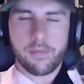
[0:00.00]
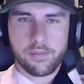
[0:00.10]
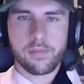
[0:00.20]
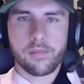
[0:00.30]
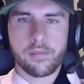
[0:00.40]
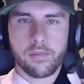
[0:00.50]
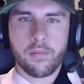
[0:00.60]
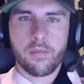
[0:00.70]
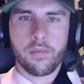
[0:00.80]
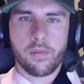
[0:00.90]
uh, so did
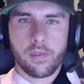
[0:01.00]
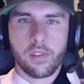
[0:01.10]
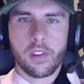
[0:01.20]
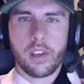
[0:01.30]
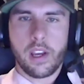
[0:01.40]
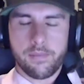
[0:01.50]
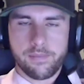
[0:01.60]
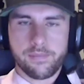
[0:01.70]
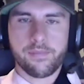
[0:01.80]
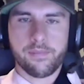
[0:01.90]
heidi yeah.
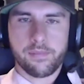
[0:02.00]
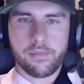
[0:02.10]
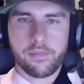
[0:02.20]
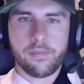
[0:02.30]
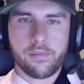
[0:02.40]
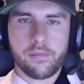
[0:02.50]
Um, you